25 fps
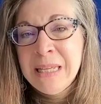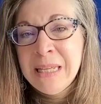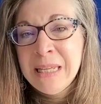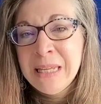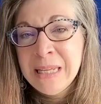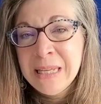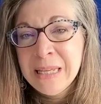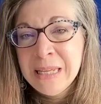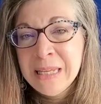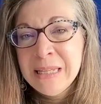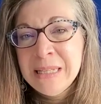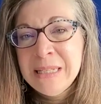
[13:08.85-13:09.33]

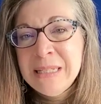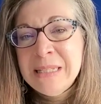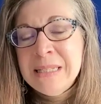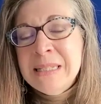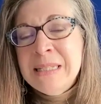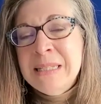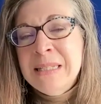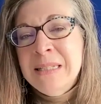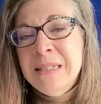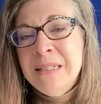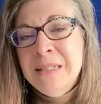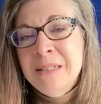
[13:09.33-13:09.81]

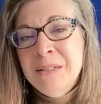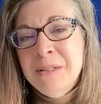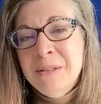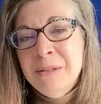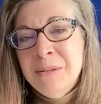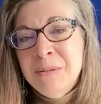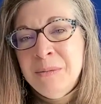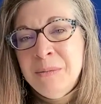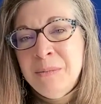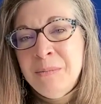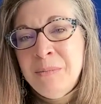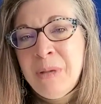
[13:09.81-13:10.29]
ease
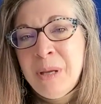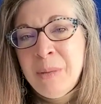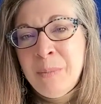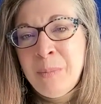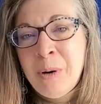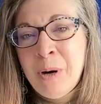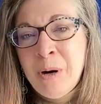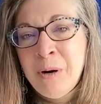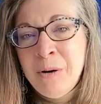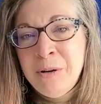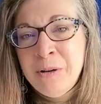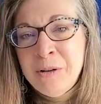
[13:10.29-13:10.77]
my
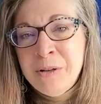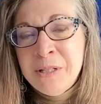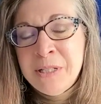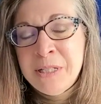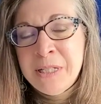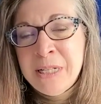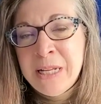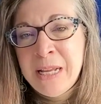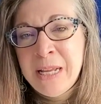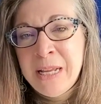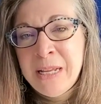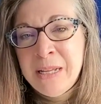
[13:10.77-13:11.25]
partner's
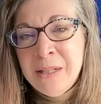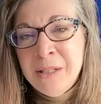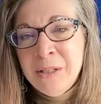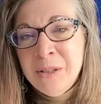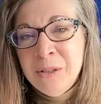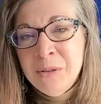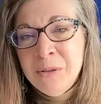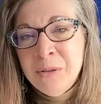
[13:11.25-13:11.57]
day,